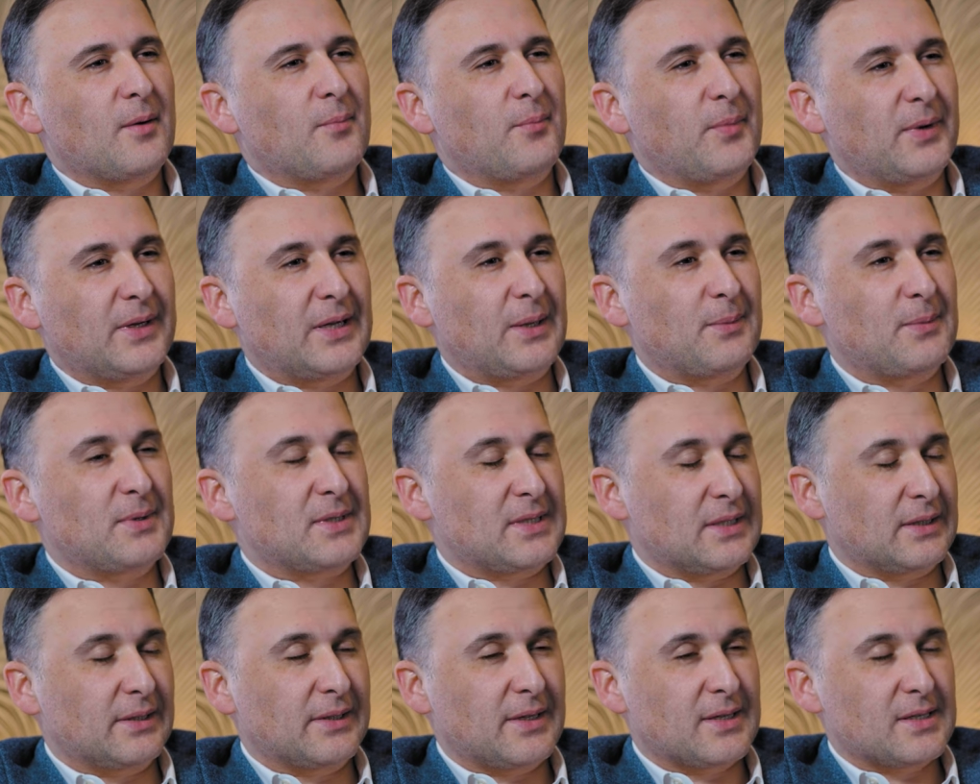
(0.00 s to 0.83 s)
My name
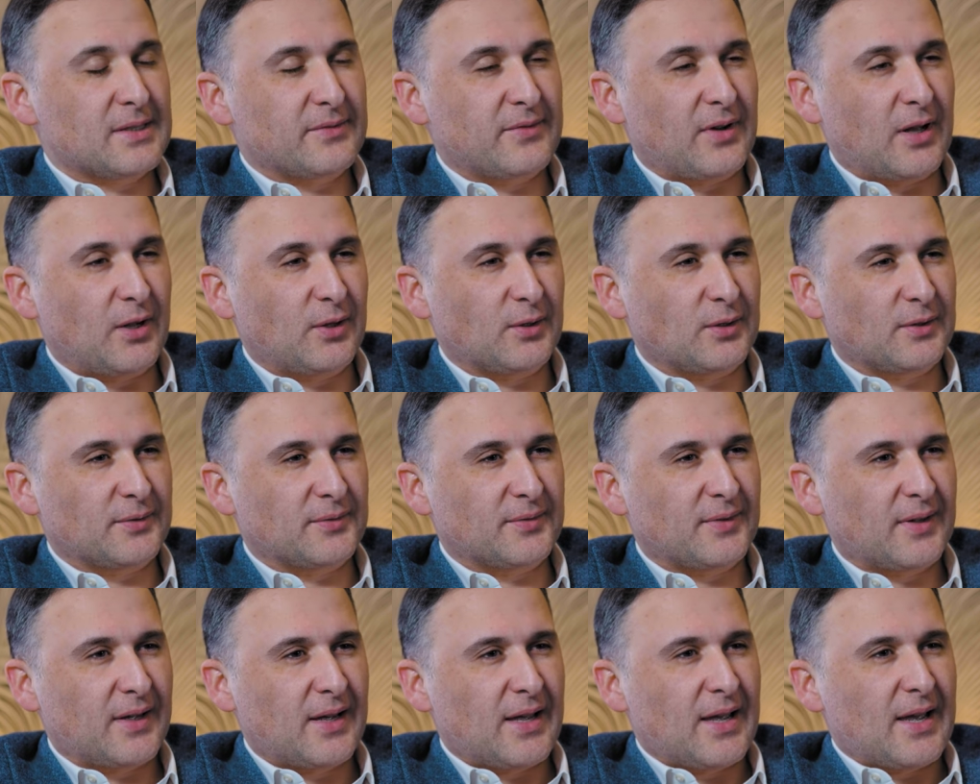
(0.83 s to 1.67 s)
is Ilya Zavolunov.
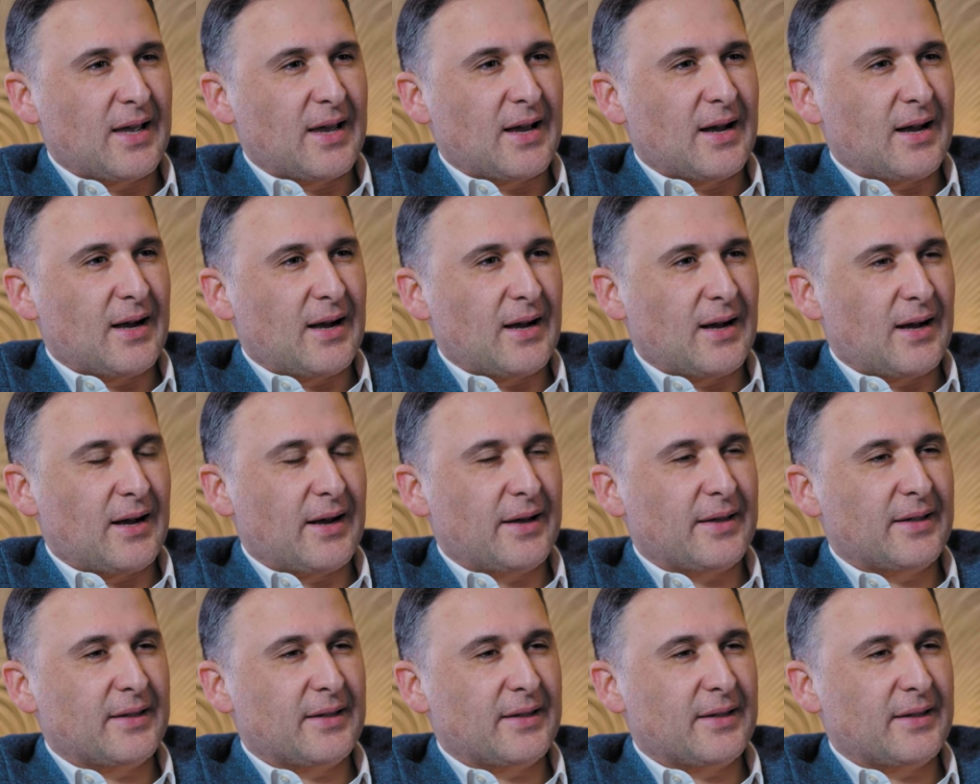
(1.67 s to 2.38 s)
I